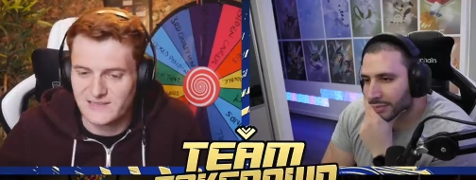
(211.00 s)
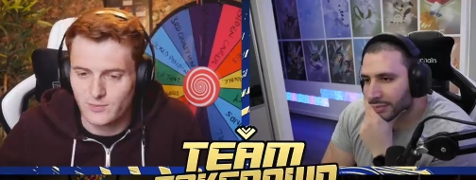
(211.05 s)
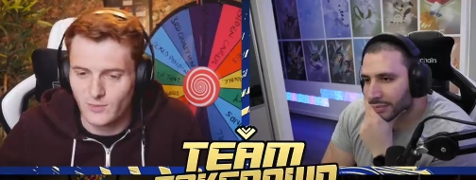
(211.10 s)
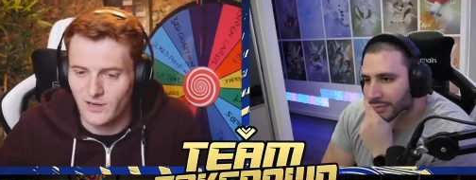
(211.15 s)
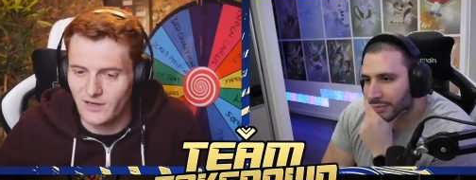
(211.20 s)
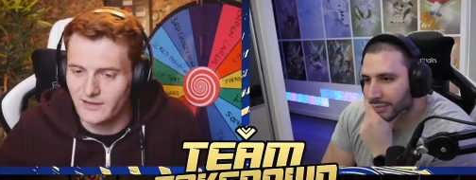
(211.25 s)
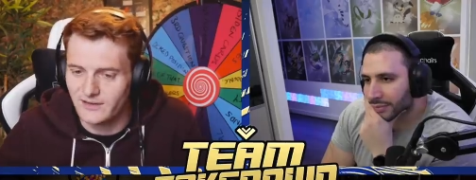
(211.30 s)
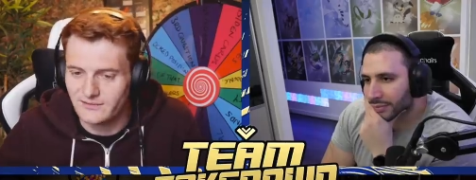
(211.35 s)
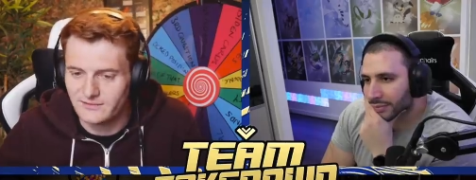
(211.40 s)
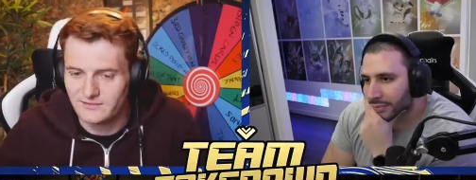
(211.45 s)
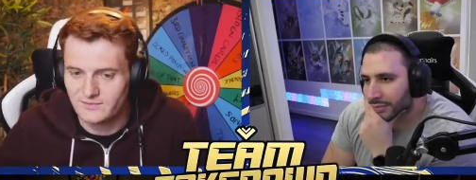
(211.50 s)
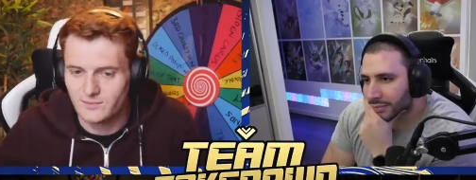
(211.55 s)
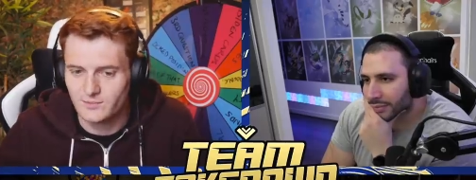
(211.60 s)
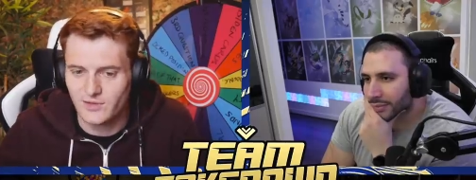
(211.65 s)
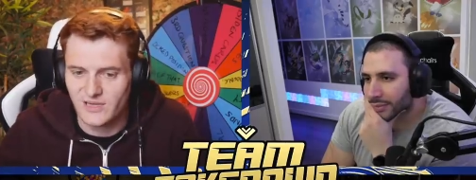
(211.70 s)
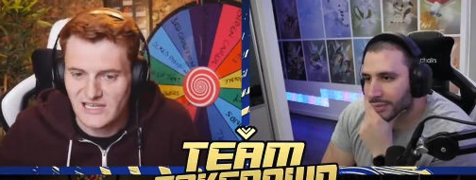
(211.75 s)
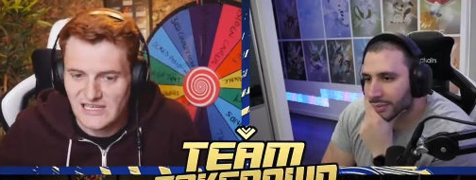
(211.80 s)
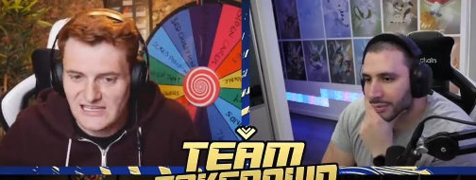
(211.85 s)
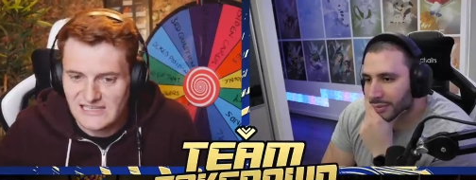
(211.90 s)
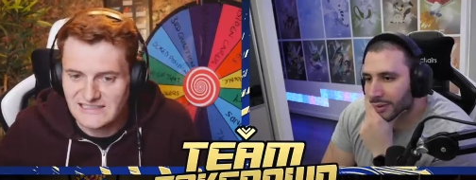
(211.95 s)
Speaker 1: one.
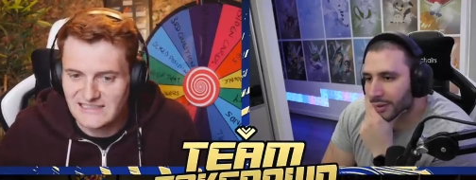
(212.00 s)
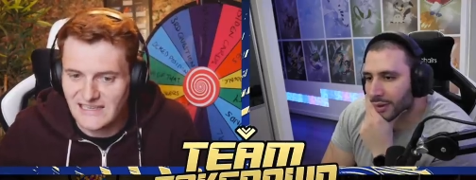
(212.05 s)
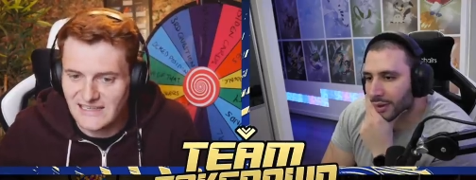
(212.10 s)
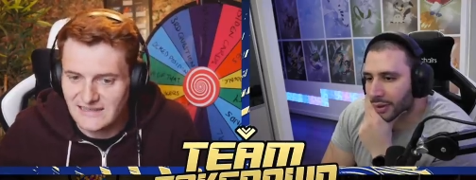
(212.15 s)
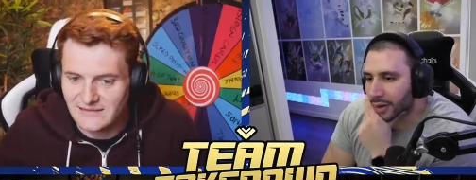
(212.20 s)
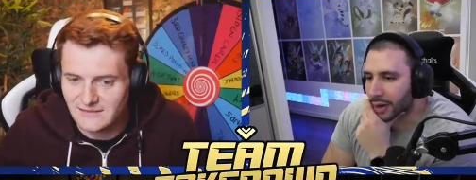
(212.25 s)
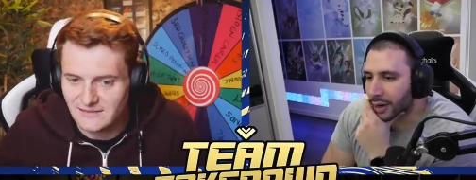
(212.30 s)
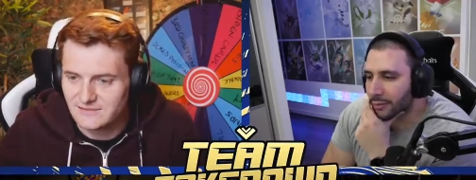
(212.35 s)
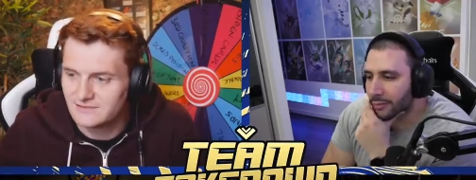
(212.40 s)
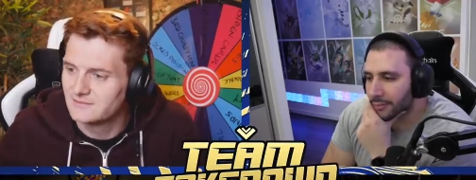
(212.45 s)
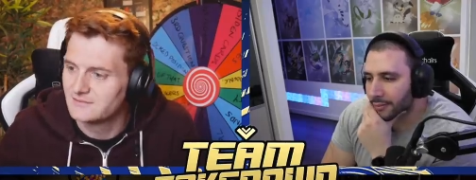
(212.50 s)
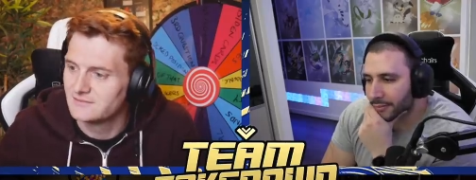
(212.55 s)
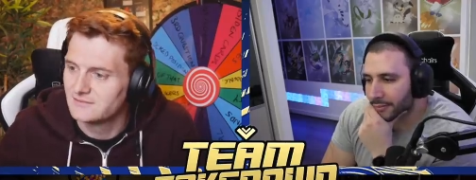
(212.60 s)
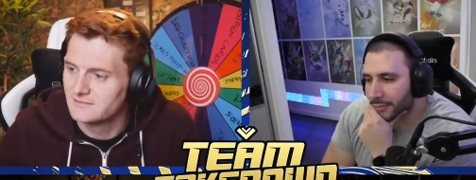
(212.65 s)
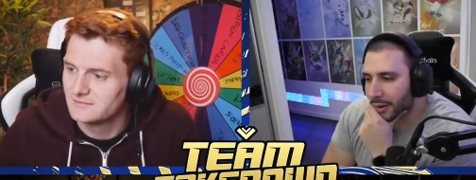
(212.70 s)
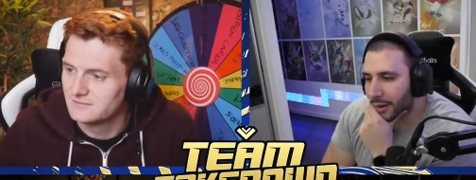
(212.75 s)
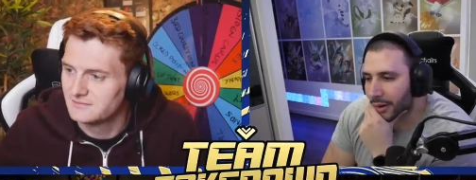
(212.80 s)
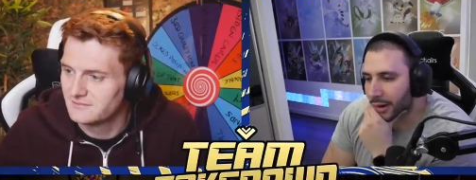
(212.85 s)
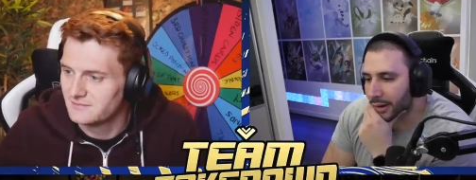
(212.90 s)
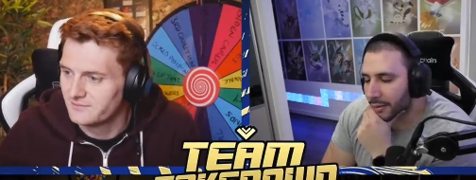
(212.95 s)
Pretty easy. Okay.
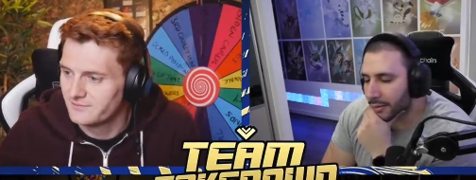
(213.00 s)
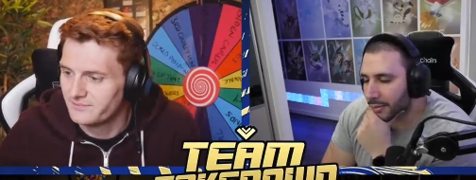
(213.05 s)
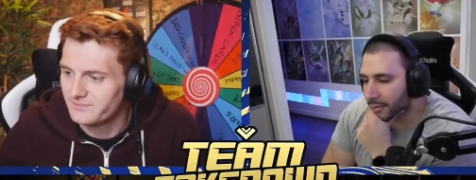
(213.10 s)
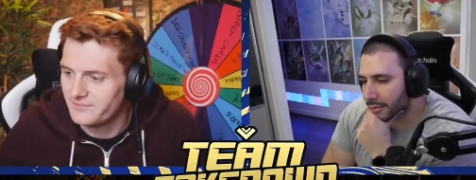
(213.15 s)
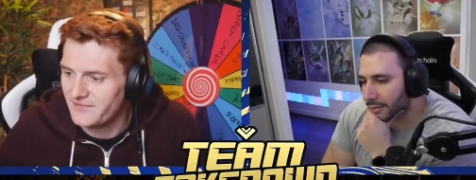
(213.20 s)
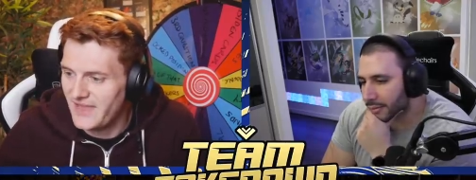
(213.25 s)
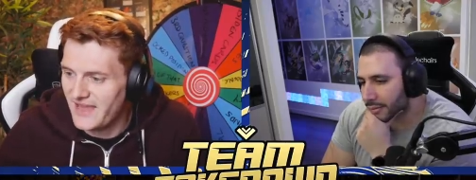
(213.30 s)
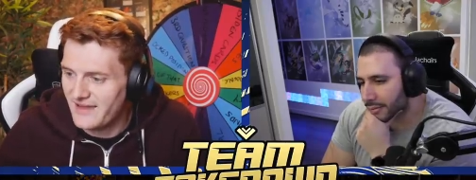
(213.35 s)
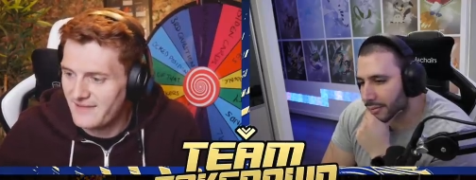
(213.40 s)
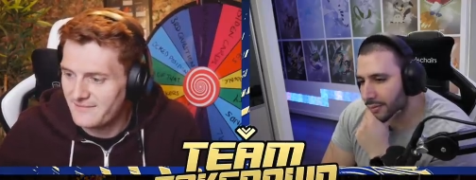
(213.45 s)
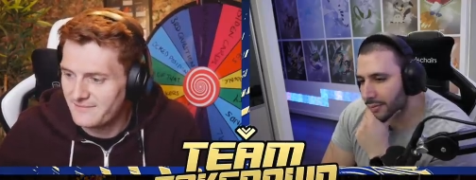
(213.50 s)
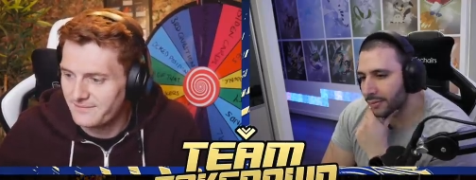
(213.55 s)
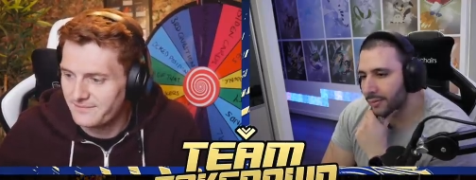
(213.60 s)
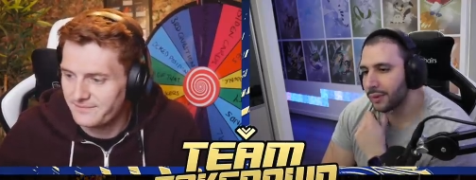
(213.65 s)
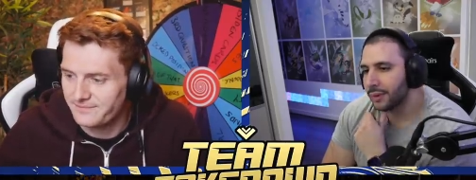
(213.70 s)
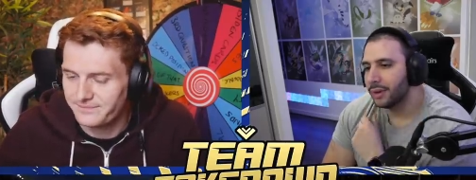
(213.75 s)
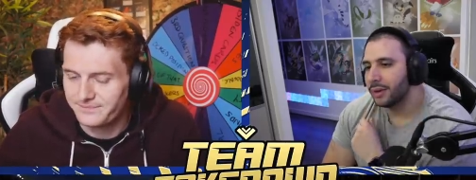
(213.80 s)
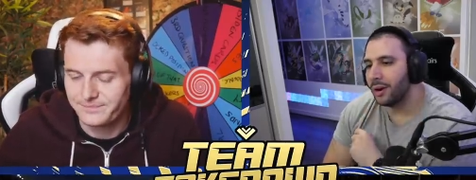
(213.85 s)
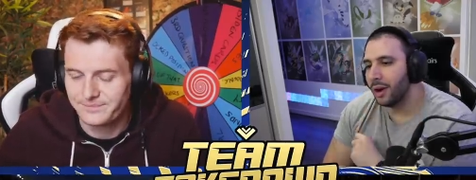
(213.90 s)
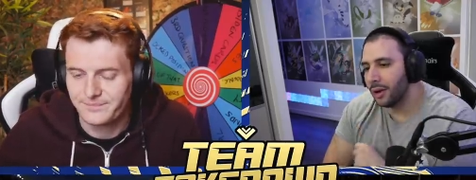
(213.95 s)
All right. Yeah?
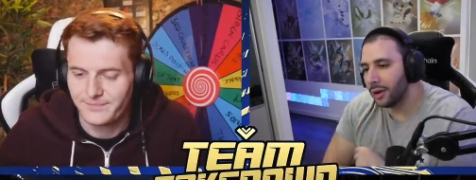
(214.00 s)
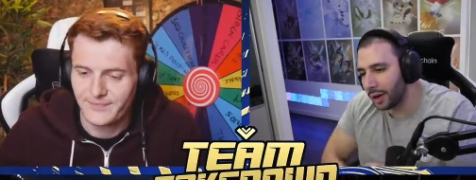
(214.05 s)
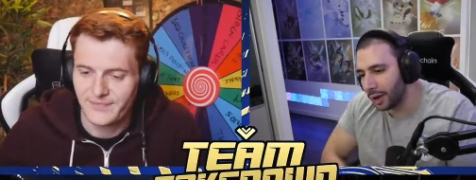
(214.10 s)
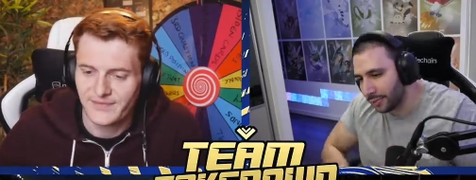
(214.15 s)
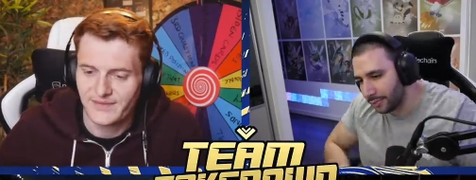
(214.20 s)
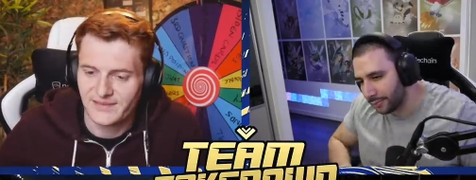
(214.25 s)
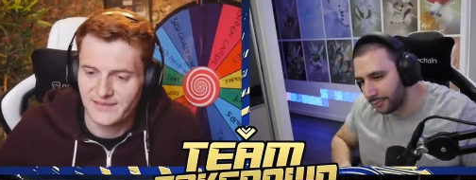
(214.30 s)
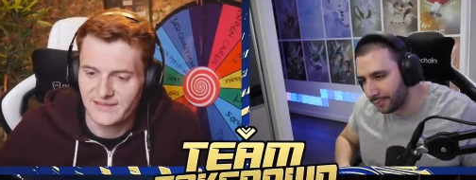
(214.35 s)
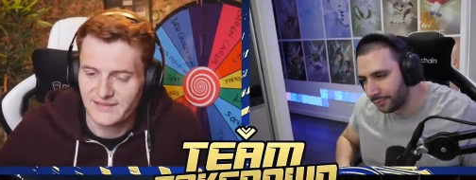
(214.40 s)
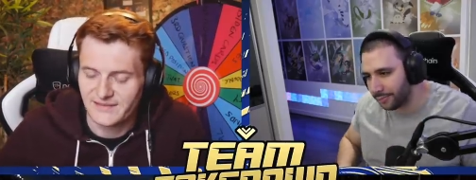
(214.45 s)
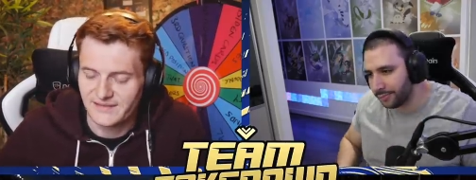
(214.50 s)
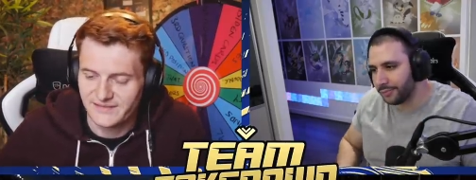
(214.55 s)
Okay.